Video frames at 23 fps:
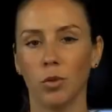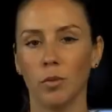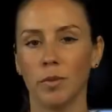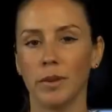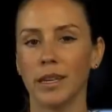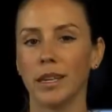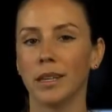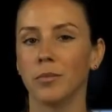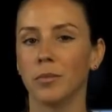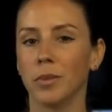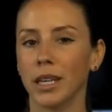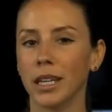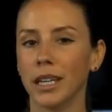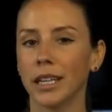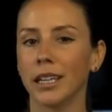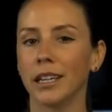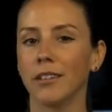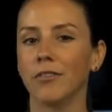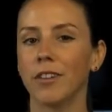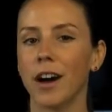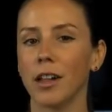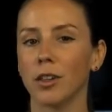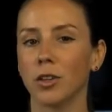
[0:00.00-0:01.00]
be
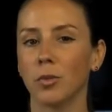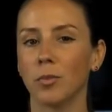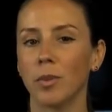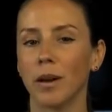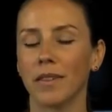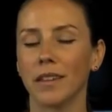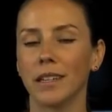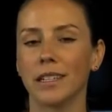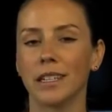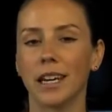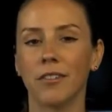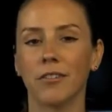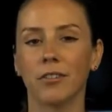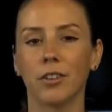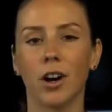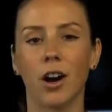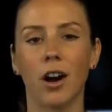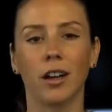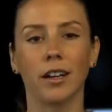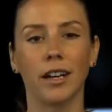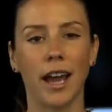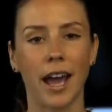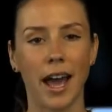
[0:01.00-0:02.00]
immediately followed by the DEF
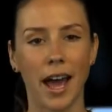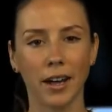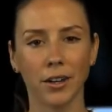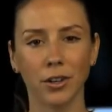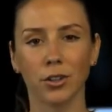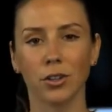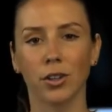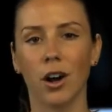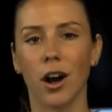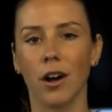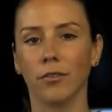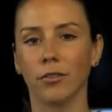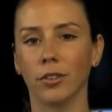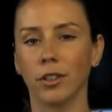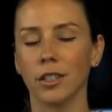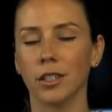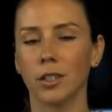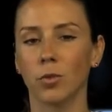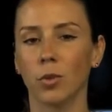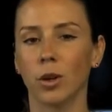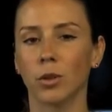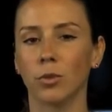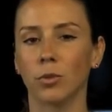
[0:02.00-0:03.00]
CON Hacker
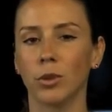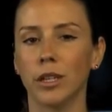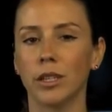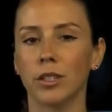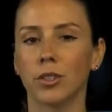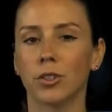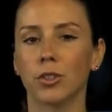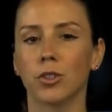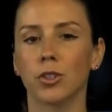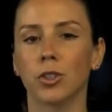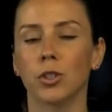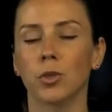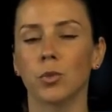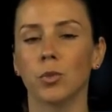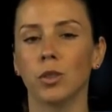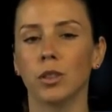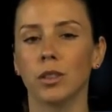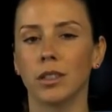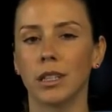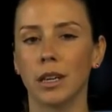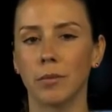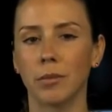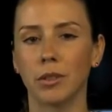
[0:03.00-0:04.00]
Conference, where researchers will
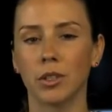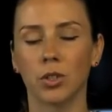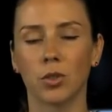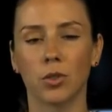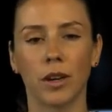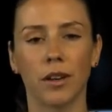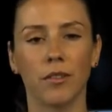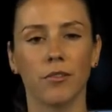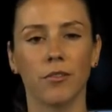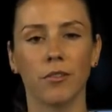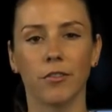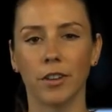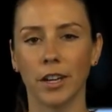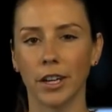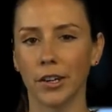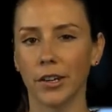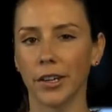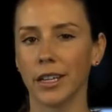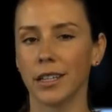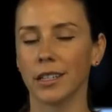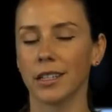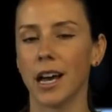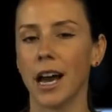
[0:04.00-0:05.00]
demonstrate
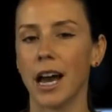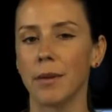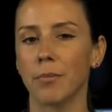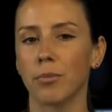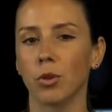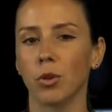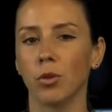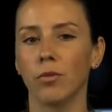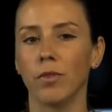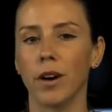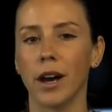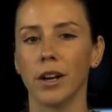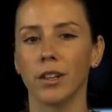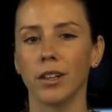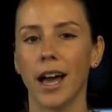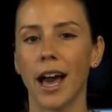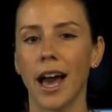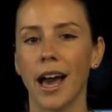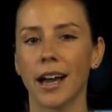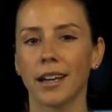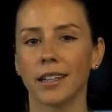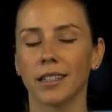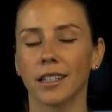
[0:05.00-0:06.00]
various high-profile
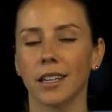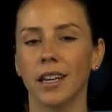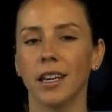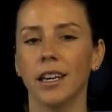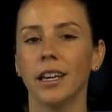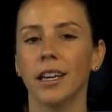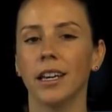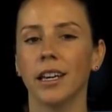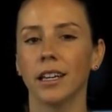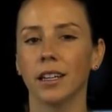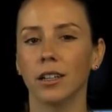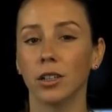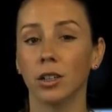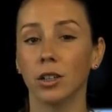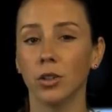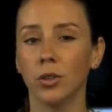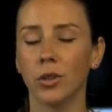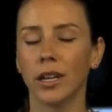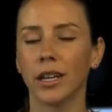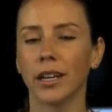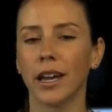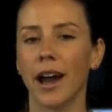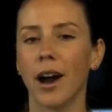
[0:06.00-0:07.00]
hacks,
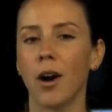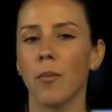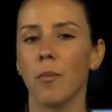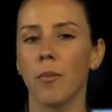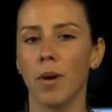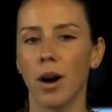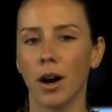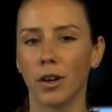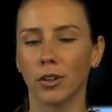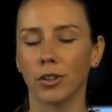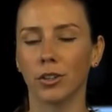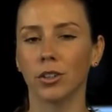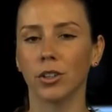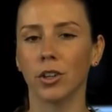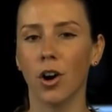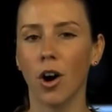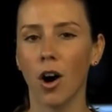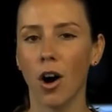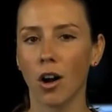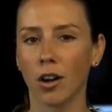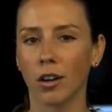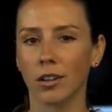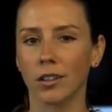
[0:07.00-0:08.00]
including how modern
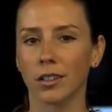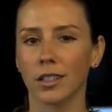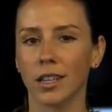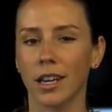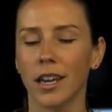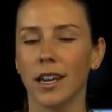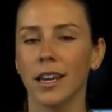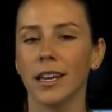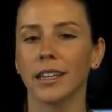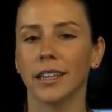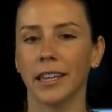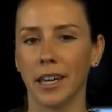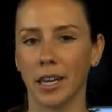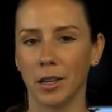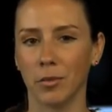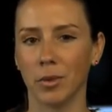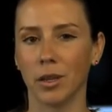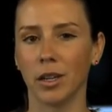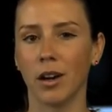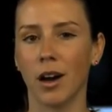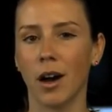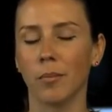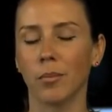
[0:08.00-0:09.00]
cars can
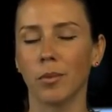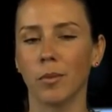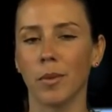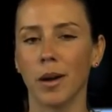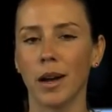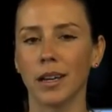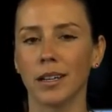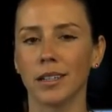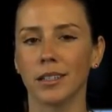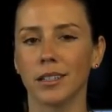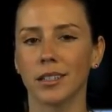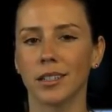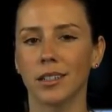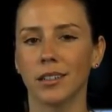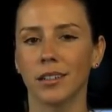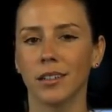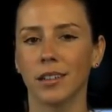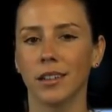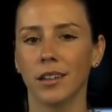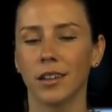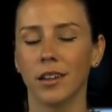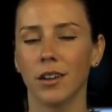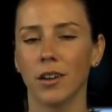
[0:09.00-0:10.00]
be compromised.
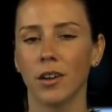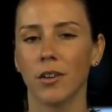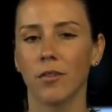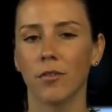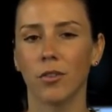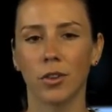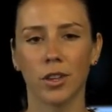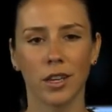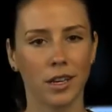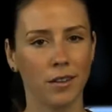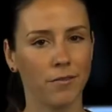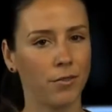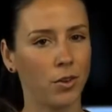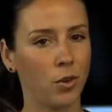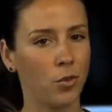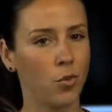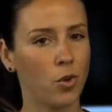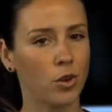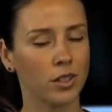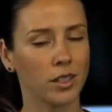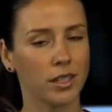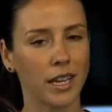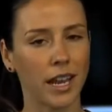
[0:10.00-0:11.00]
For the
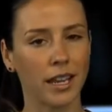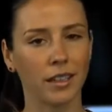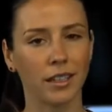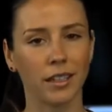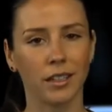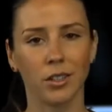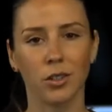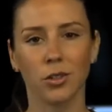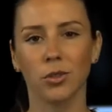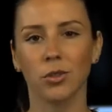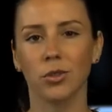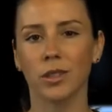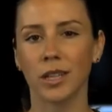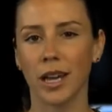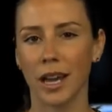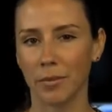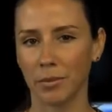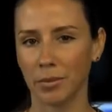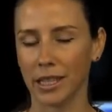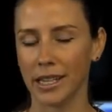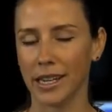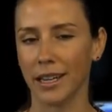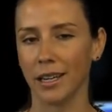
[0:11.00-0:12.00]
InfoWars Nightly News,
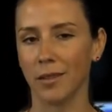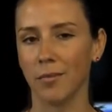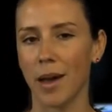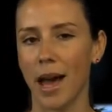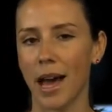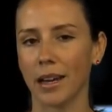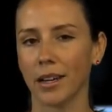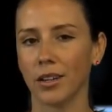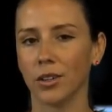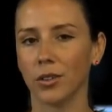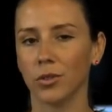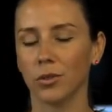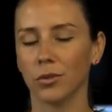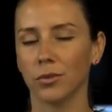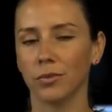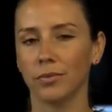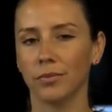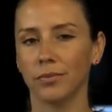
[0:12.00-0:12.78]
I'm Leanne McAdoo.